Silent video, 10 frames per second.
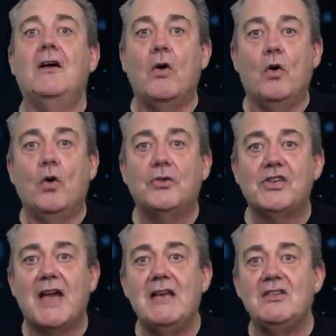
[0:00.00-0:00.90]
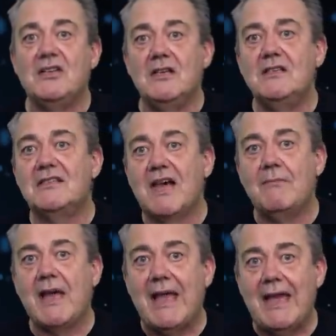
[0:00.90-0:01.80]
All changes that
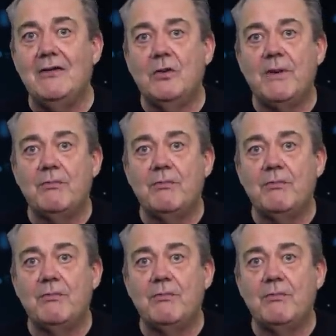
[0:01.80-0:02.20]
may end up